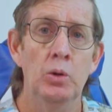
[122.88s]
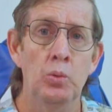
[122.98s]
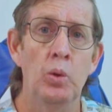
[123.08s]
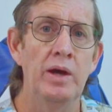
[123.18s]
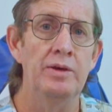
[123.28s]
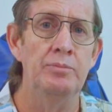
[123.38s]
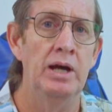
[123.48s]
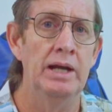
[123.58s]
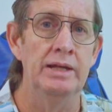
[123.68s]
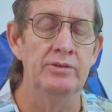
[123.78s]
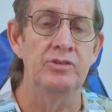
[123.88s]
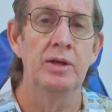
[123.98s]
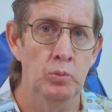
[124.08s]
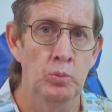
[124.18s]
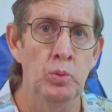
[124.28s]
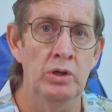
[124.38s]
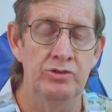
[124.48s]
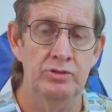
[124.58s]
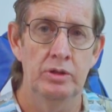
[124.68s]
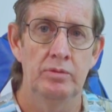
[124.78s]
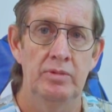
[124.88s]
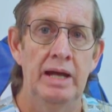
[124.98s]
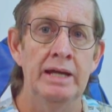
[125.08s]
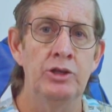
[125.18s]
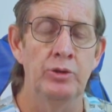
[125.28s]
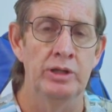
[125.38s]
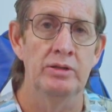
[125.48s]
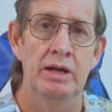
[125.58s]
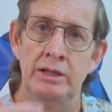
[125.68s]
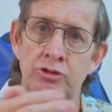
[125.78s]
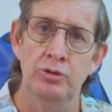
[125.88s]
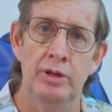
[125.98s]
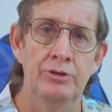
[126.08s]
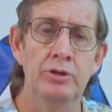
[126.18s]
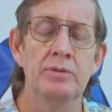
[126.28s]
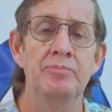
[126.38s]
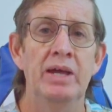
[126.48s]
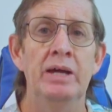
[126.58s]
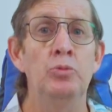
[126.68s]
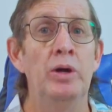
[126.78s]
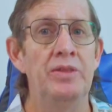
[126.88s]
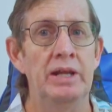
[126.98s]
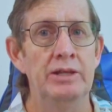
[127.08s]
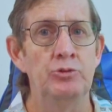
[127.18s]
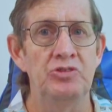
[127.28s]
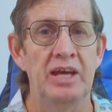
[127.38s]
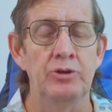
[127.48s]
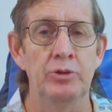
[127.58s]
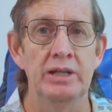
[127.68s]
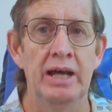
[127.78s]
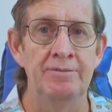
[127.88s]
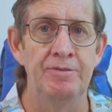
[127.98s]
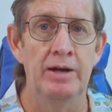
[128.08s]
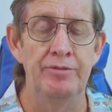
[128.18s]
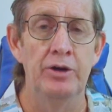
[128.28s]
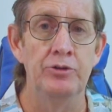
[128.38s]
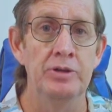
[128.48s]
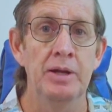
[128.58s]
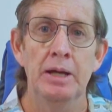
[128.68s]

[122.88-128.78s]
whether my lens was accurate at 200 and whether the lens was accurate at 500.